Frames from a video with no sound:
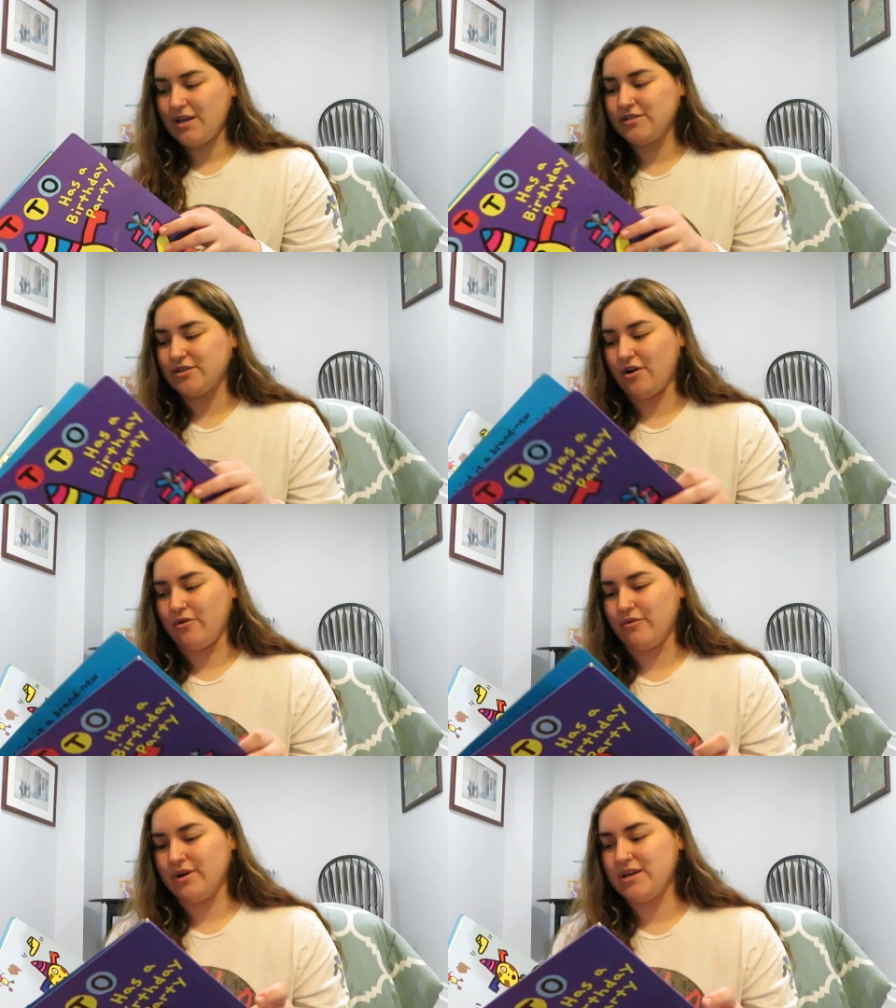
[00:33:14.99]

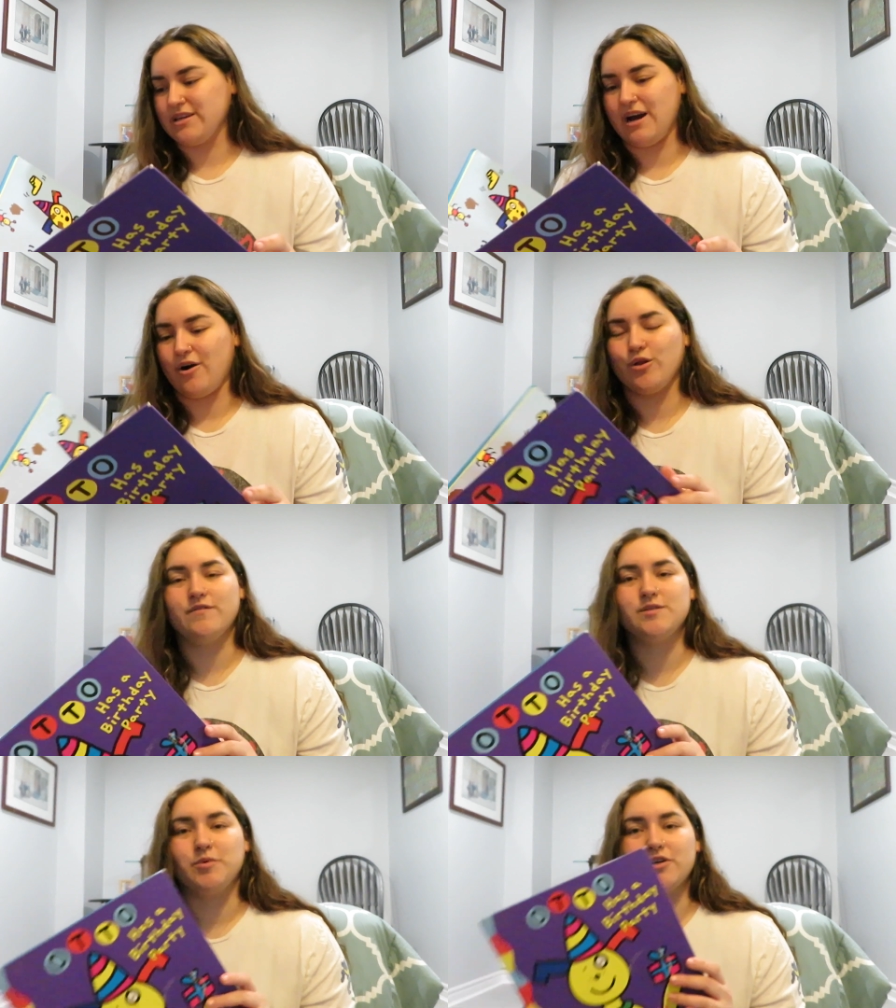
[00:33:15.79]
So yeah, all of
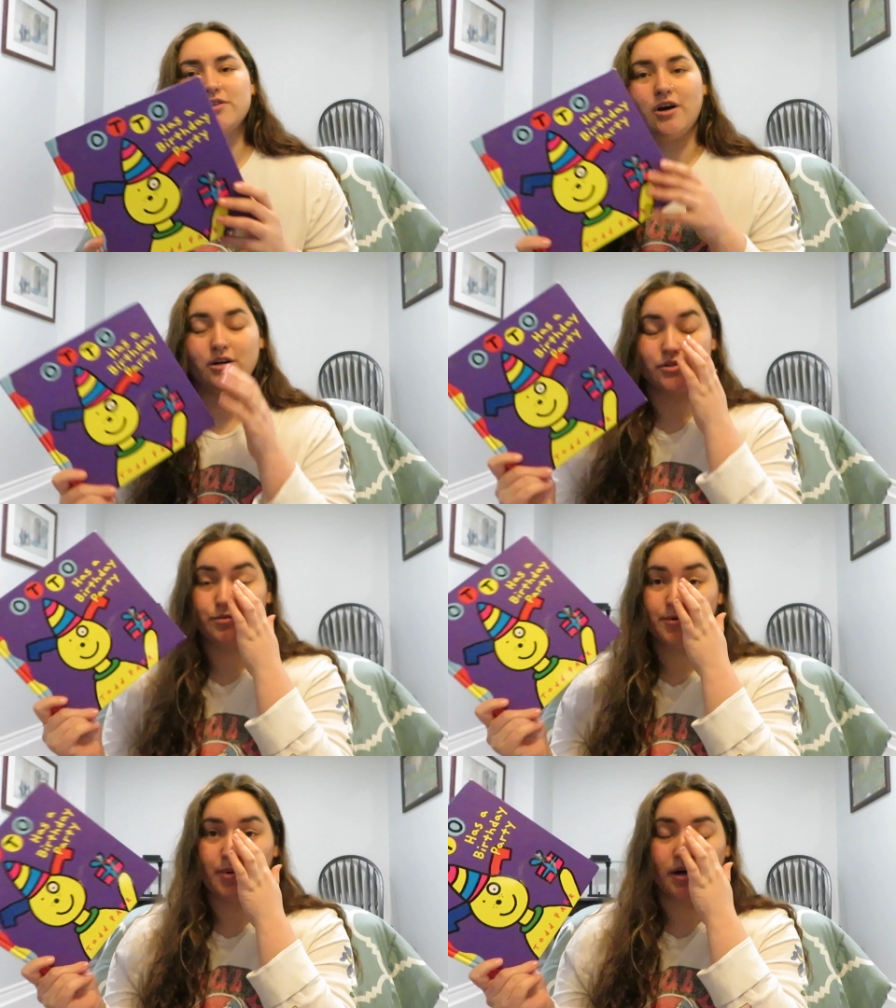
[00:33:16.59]
his books are
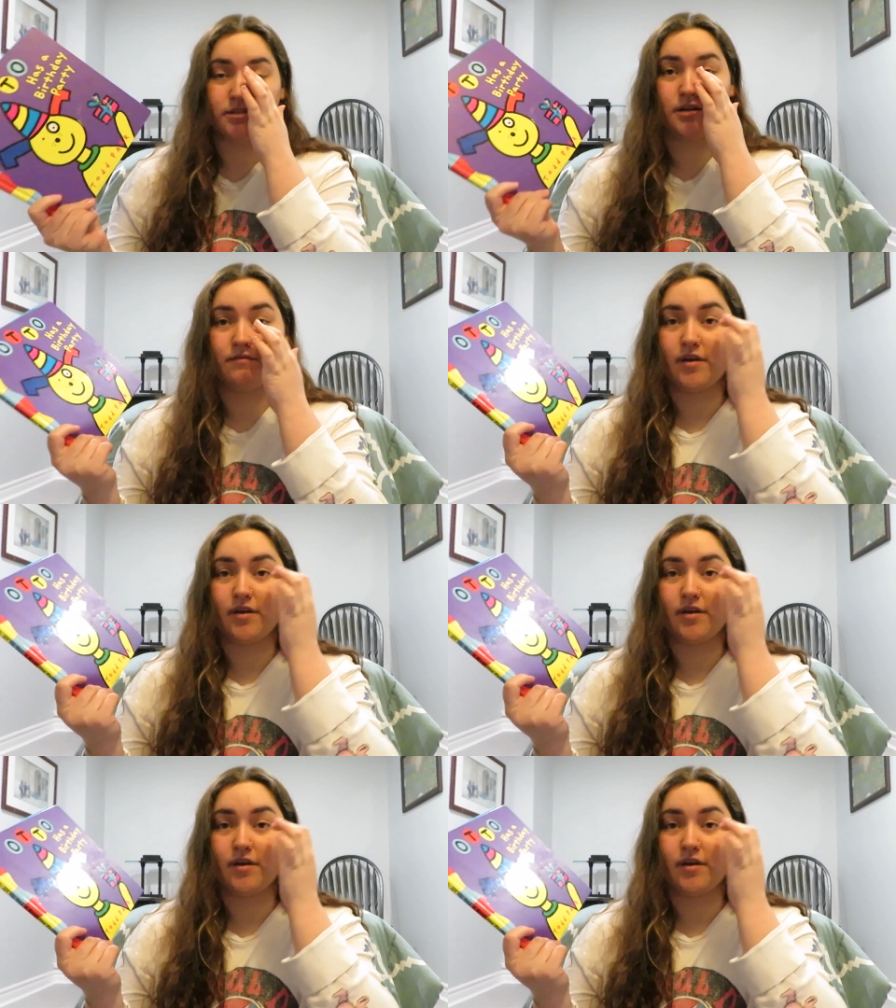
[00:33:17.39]
super positive.